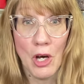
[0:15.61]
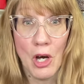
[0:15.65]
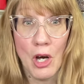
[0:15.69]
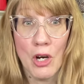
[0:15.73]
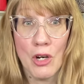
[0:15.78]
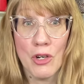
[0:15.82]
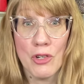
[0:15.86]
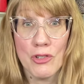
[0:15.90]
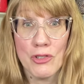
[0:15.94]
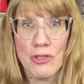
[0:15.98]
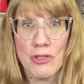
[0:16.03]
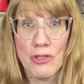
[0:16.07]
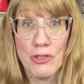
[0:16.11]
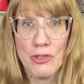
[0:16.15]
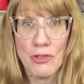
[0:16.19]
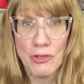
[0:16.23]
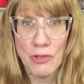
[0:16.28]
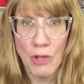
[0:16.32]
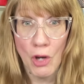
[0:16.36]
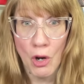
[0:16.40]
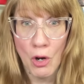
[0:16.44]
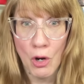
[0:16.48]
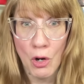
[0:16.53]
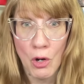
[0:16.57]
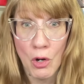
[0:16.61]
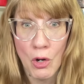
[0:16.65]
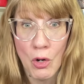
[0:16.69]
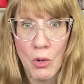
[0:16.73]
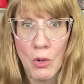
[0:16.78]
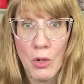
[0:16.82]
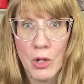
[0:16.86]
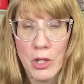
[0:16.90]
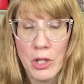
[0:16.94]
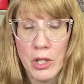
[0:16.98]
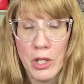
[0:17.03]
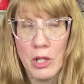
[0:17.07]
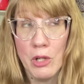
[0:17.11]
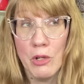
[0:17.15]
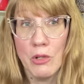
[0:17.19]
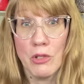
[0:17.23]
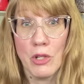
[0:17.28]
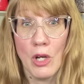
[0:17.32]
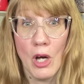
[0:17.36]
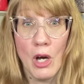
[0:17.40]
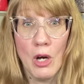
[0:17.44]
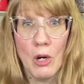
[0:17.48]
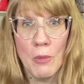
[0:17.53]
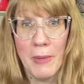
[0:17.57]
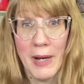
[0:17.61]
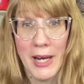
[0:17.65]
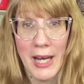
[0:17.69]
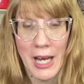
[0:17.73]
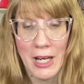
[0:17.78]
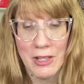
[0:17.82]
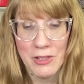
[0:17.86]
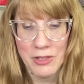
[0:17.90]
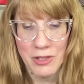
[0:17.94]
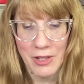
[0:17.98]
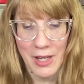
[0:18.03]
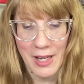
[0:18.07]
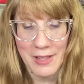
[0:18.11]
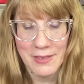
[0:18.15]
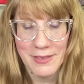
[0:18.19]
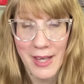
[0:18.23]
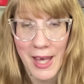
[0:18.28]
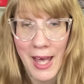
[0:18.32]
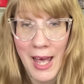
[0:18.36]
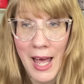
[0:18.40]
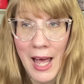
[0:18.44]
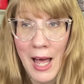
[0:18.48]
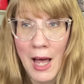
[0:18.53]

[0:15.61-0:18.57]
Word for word: are so cute. Oh my gosh, you guys.